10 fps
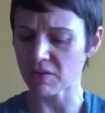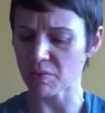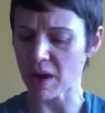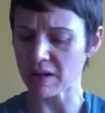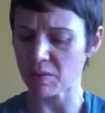
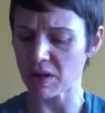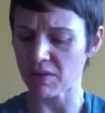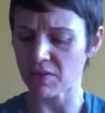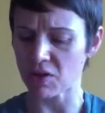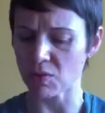reminded me
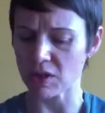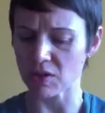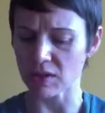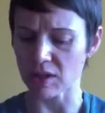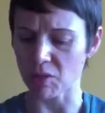of you when
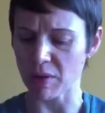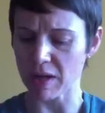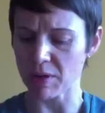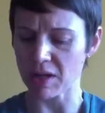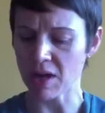you're a little
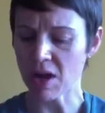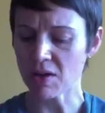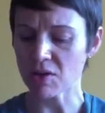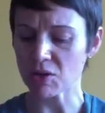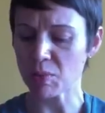baby,
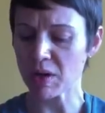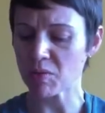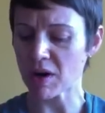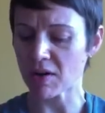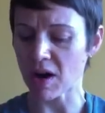those big
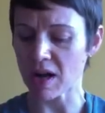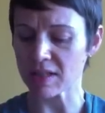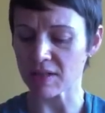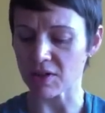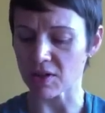brown
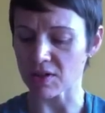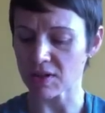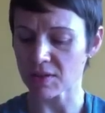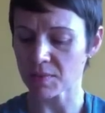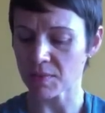eyes of yours."